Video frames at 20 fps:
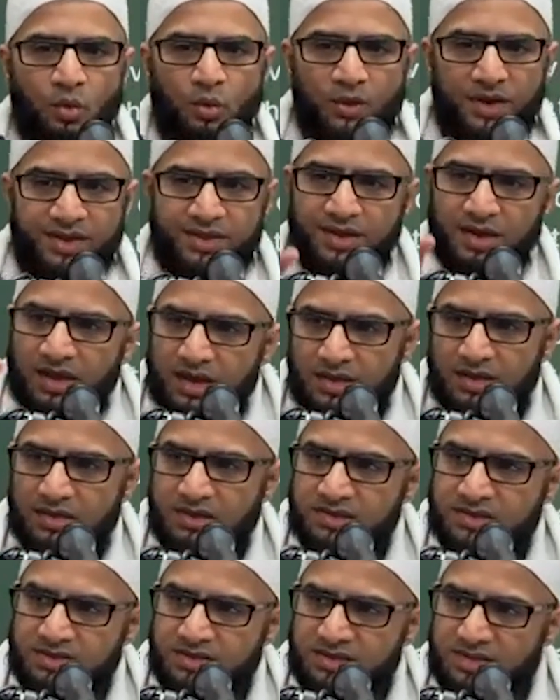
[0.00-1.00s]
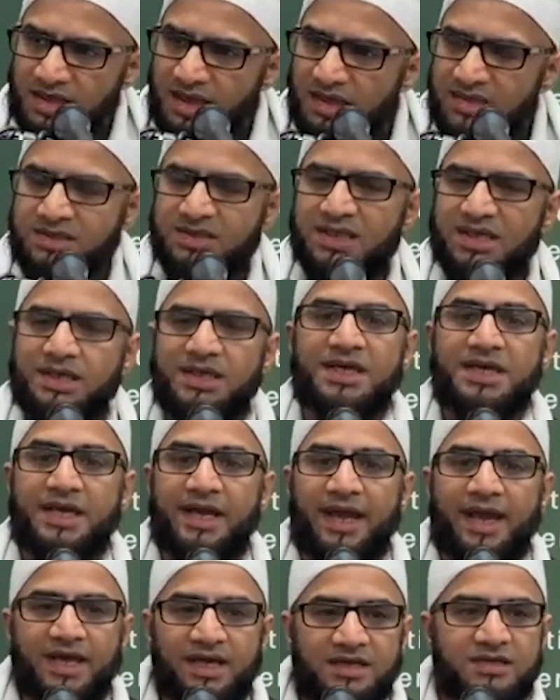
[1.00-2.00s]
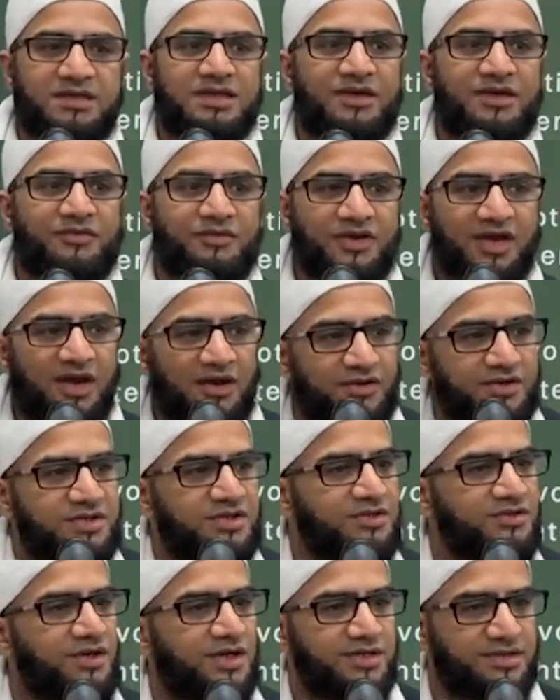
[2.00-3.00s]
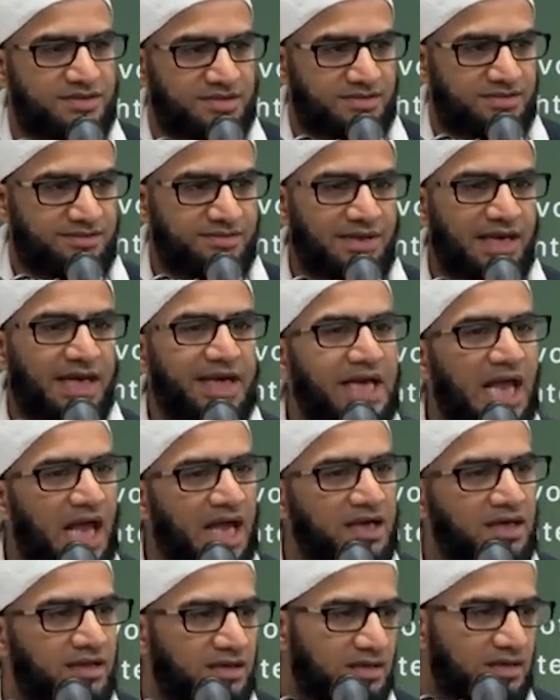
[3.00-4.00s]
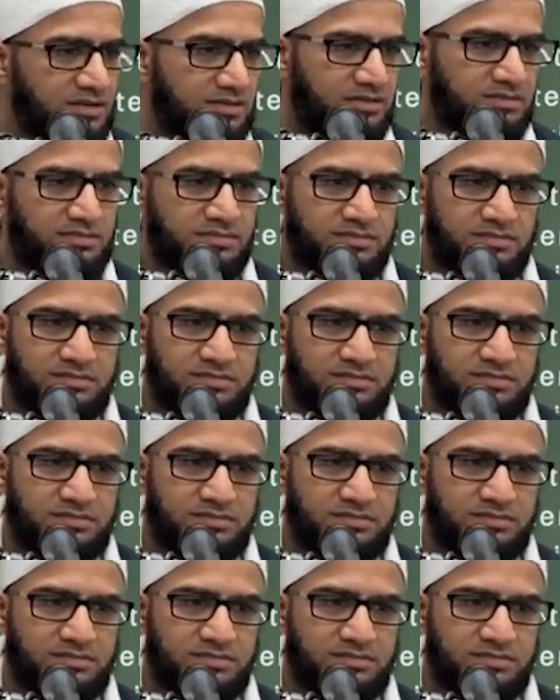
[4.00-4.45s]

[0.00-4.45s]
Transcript: with certain negative character traits, like anger.